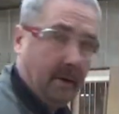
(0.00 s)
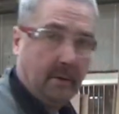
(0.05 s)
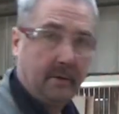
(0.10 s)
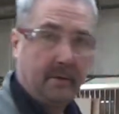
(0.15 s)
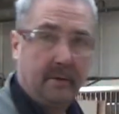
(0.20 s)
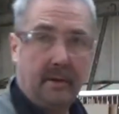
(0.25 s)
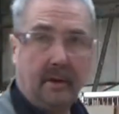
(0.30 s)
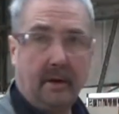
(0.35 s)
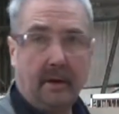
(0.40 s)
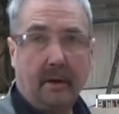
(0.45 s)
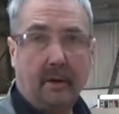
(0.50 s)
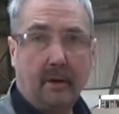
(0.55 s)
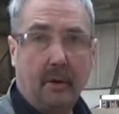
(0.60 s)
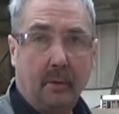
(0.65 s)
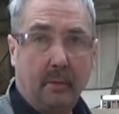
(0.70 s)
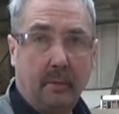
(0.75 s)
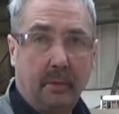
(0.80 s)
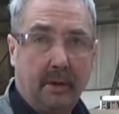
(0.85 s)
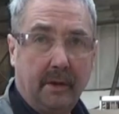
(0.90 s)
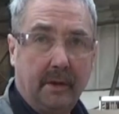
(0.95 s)
goes on a
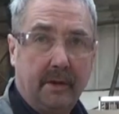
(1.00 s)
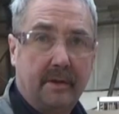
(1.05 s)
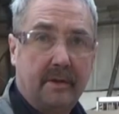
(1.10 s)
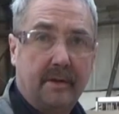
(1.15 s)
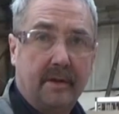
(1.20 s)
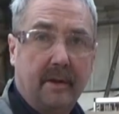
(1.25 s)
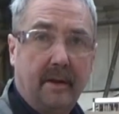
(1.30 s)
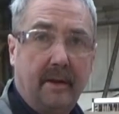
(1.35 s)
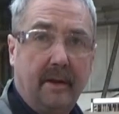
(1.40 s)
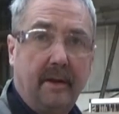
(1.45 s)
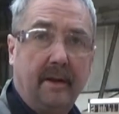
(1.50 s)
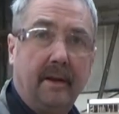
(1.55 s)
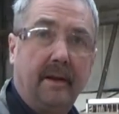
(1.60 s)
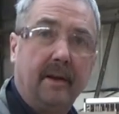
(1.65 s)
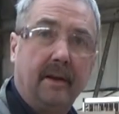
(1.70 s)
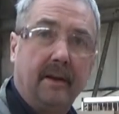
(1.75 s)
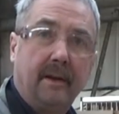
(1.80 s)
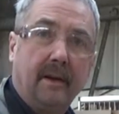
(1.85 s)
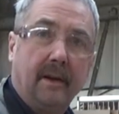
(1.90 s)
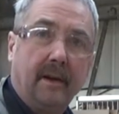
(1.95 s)
coupling to the
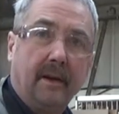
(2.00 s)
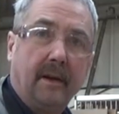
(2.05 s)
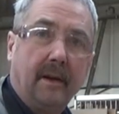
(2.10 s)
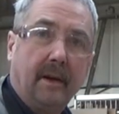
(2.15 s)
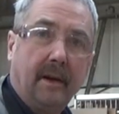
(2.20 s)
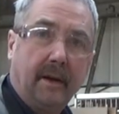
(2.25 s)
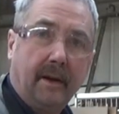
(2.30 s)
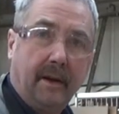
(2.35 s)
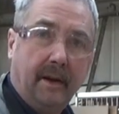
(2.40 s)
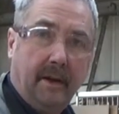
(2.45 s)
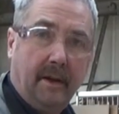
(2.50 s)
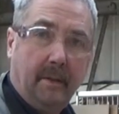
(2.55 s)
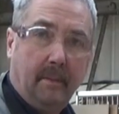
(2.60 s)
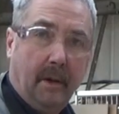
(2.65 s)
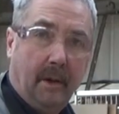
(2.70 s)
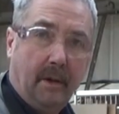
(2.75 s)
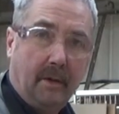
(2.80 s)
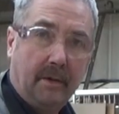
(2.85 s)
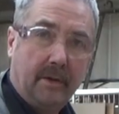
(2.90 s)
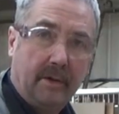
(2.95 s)

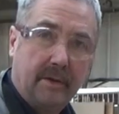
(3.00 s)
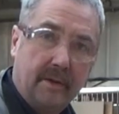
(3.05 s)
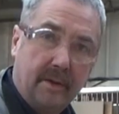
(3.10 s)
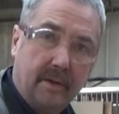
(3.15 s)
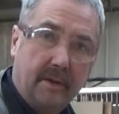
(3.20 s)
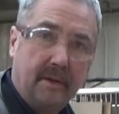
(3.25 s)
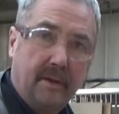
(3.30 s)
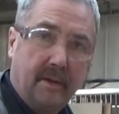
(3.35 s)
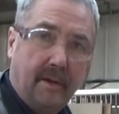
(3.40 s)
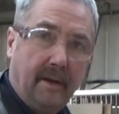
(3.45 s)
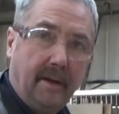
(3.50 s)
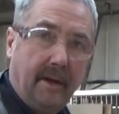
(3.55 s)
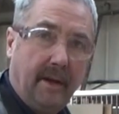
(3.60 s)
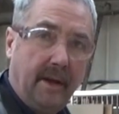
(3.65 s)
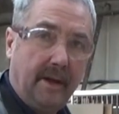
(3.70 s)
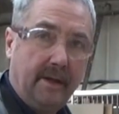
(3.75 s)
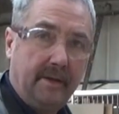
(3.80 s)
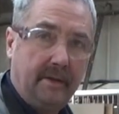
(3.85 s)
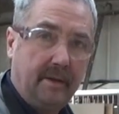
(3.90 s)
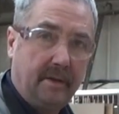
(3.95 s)
gearbox. You've got your
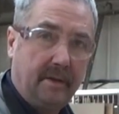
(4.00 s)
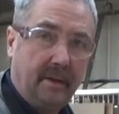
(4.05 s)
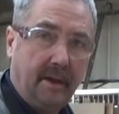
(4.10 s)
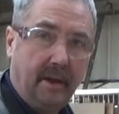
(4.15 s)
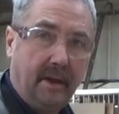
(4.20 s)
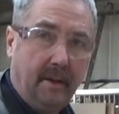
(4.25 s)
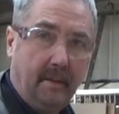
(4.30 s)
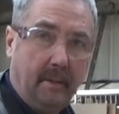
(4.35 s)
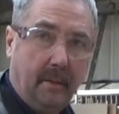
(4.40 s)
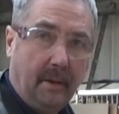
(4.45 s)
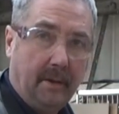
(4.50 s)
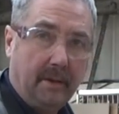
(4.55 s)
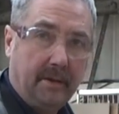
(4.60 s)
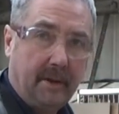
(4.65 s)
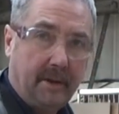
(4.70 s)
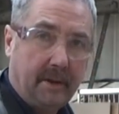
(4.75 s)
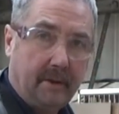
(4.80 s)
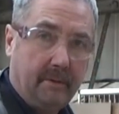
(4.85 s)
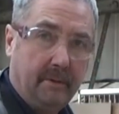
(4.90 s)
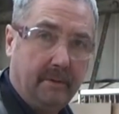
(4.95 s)
engine gearbox,
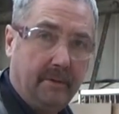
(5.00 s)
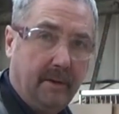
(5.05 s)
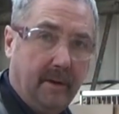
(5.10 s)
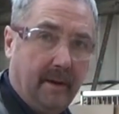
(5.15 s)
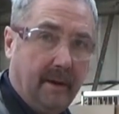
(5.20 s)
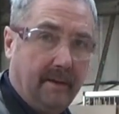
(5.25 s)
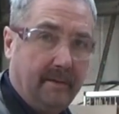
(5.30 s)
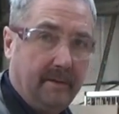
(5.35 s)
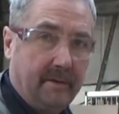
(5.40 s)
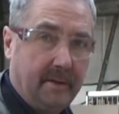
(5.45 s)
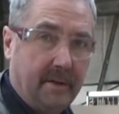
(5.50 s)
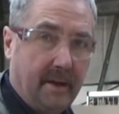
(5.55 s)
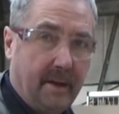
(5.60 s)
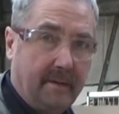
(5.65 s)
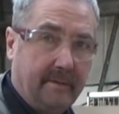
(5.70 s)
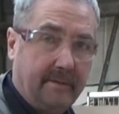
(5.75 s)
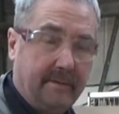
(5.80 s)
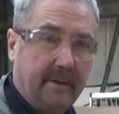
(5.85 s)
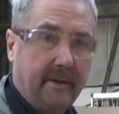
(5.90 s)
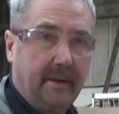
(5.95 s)
Aquadrive
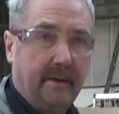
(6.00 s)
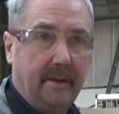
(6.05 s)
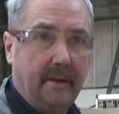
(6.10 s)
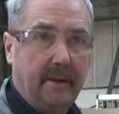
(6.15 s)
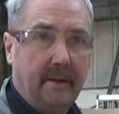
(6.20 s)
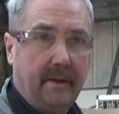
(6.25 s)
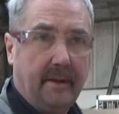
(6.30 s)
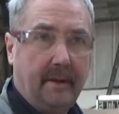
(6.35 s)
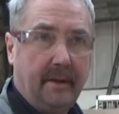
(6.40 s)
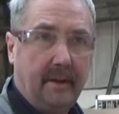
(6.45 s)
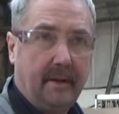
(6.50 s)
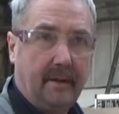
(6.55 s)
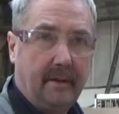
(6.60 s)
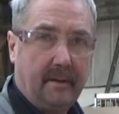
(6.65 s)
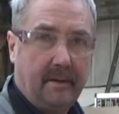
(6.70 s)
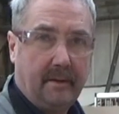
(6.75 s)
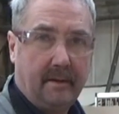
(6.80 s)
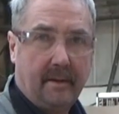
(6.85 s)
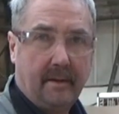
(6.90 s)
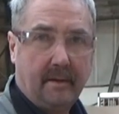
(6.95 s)
shaft.
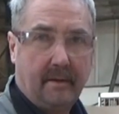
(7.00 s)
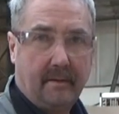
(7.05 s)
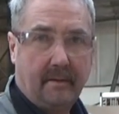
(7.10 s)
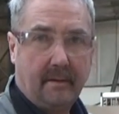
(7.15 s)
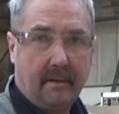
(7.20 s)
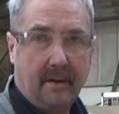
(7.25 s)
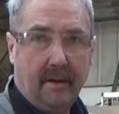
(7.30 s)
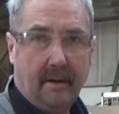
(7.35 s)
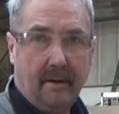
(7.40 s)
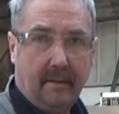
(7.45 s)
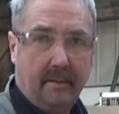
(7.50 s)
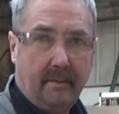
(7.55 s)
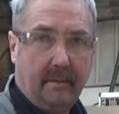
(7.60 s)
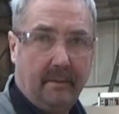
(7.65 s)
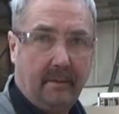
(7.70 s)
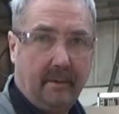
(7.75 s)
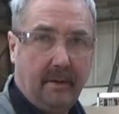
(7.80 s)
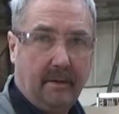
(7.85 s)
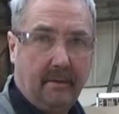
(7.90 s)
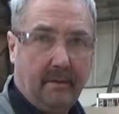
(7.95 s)
Your
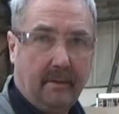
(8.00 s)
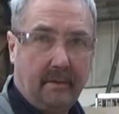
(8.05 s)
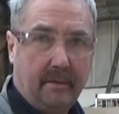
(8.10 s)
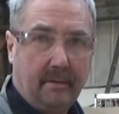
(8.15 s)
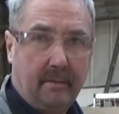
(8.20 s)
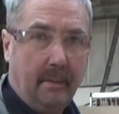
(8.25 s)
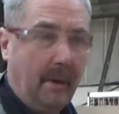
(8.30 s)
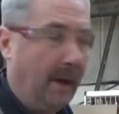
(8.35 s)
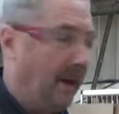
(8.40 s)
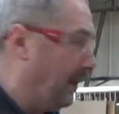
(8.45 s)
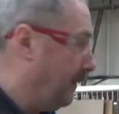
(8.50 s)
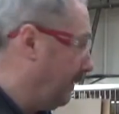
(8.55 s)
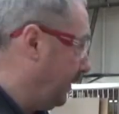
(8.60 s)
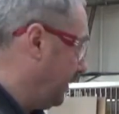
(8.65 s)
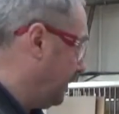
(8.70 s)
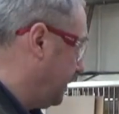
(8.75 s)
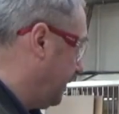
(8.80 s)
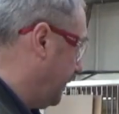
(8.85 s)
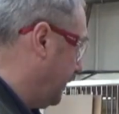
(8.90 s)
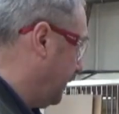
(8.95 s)
thrust bearing
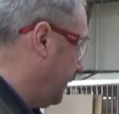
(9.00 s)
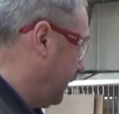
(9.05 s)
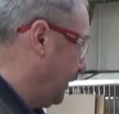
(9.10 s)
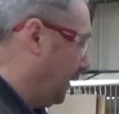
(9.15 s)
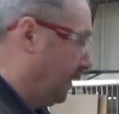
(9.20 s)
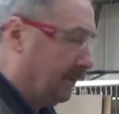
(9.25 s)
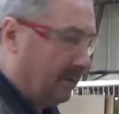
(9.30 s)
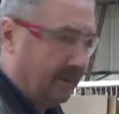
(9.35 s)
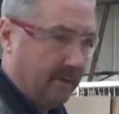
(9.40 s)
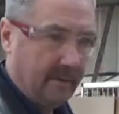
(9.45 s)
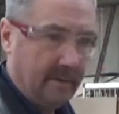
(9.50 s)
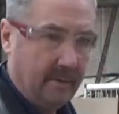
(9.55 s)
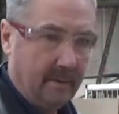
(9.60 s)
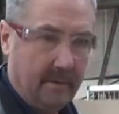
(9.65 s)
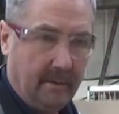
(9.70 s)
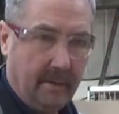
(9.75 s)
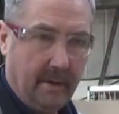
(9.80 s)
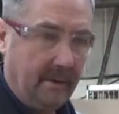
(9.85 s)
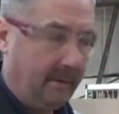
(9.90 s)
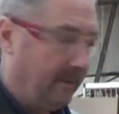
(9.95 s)
is it, that goes
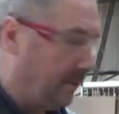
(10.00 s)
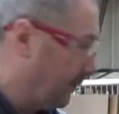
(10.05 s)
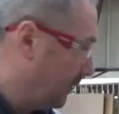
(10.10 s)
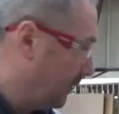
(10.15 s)
through the